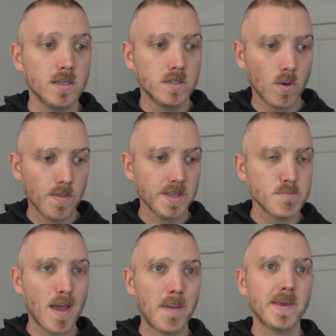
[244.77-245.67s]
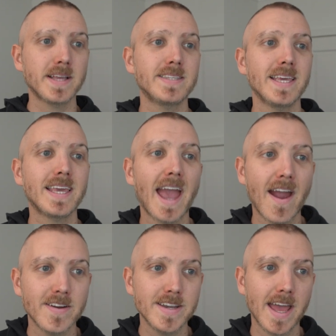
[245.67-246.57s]
So on this map, you can see
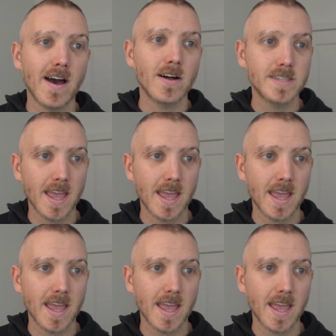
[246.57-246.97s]
Carindale